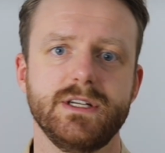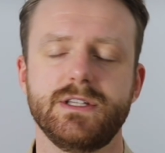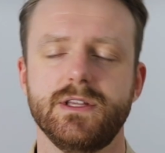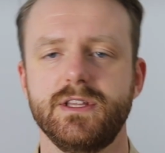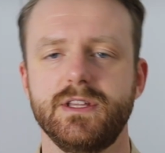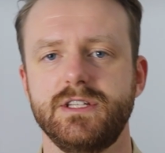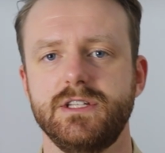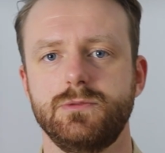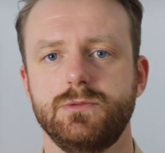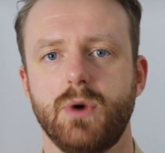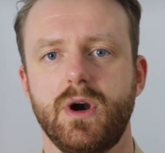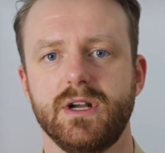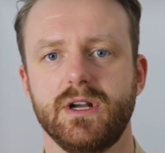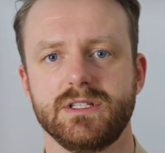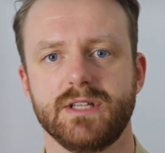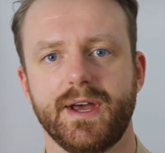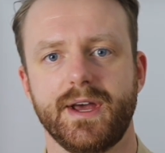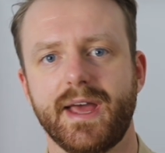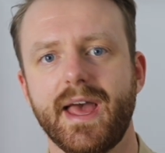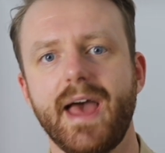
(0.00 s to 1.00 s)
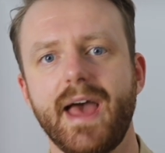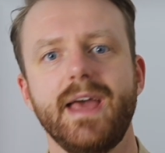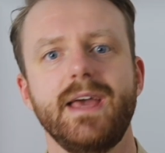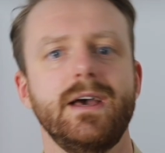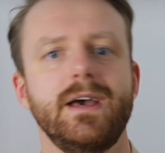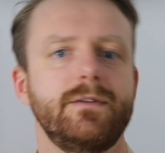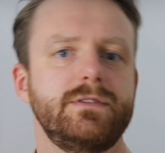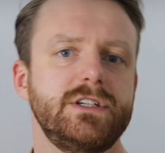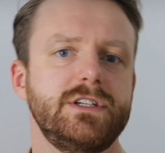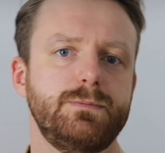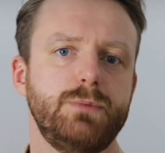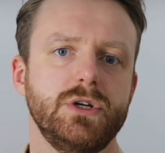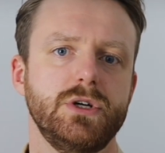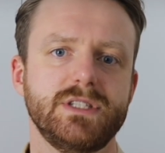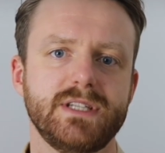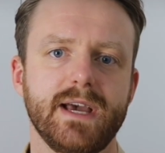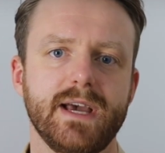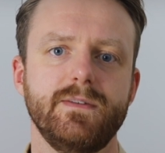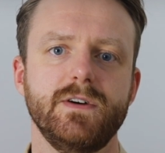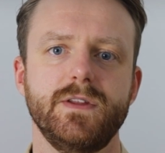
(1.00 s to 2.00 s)
So this is where it's like, hey, I've just put
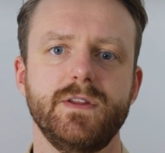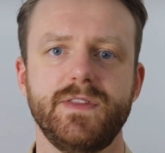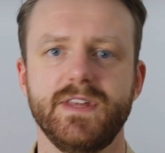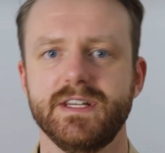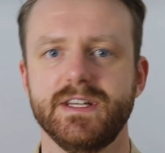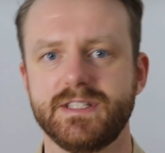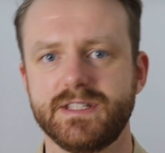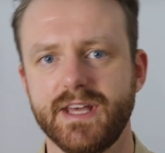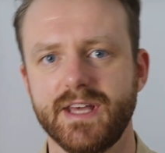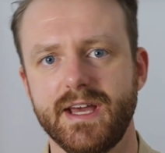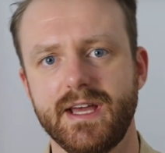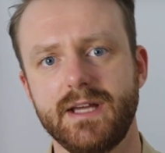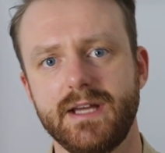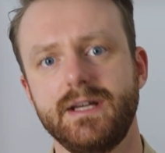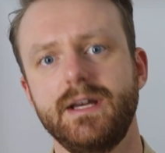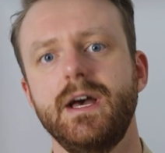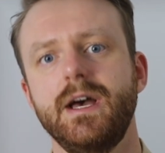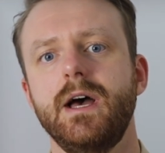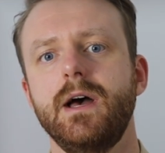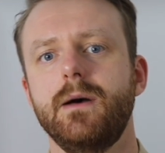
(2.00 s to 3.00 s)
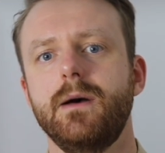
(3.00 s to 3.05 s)
together this thing,